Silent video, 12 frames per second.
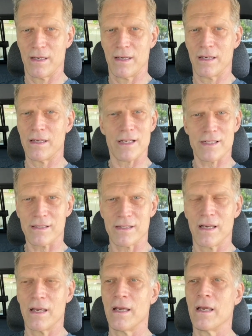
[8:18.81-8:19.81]
He doesn't.
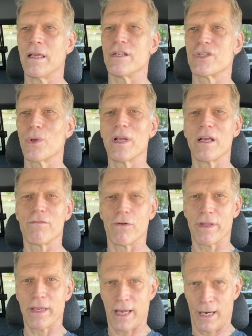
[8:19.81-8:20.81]
He's doing it for
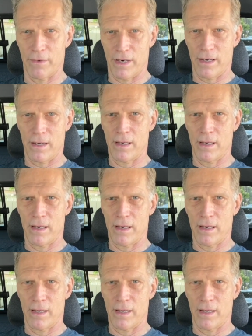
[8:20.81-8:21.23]
the camera.